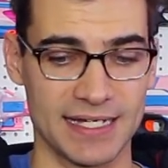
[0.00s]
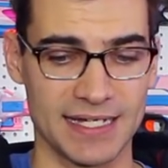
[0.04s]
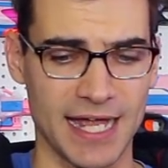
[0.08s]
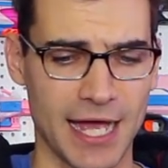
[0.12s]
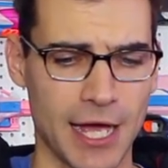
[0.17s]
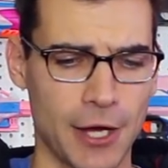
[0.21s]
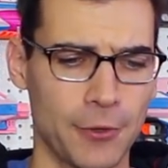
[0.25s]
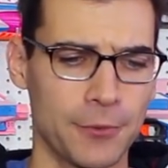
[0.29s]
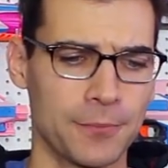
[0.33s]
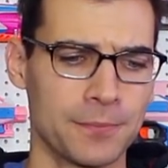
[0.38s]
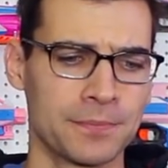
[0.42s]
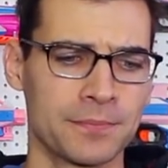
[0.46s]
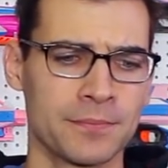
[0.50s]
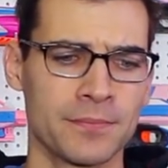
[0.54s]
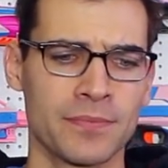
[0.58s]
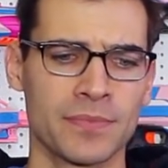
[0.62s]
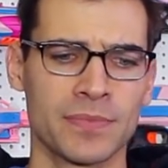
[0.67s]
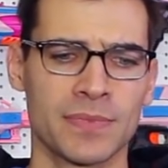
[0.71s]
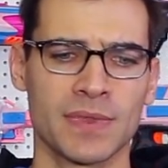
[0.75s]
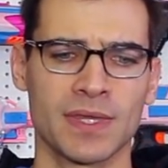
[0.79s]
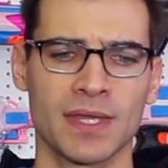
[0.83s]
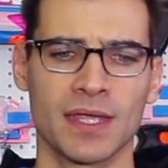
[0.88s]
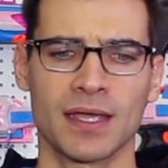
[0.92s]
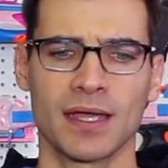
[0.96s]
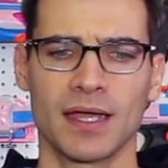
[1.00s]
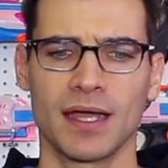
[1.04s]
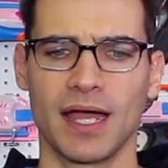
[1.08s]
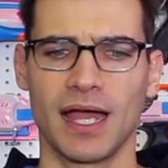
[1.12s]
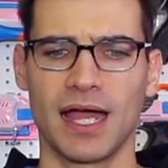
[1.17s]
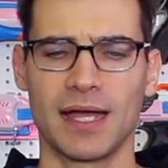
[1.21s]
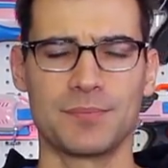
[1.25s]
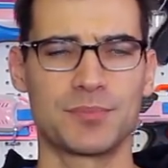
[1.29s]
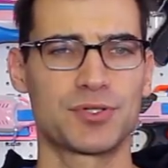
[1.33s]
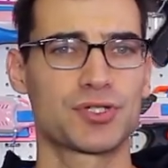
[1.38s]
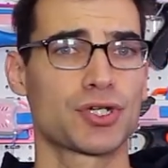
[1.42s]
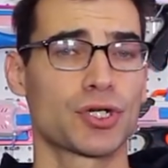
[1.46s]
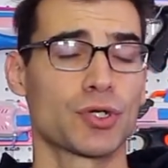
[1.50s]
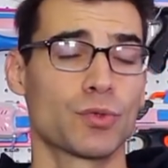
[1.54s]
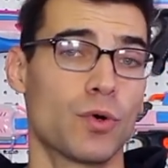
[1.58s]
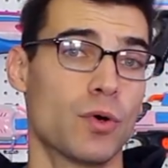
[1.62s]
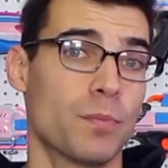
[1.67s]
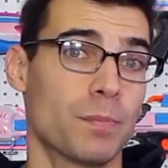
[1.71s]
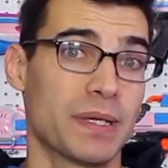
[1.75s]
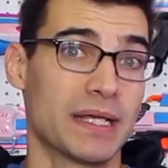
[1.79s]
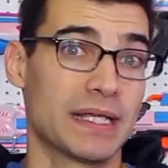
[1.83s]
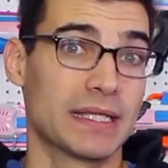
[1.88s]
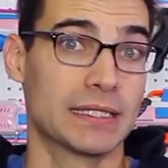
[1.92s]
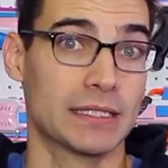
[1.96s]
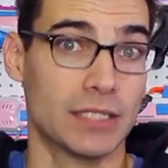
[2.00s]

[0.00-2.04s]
Now, I'm sure it won't be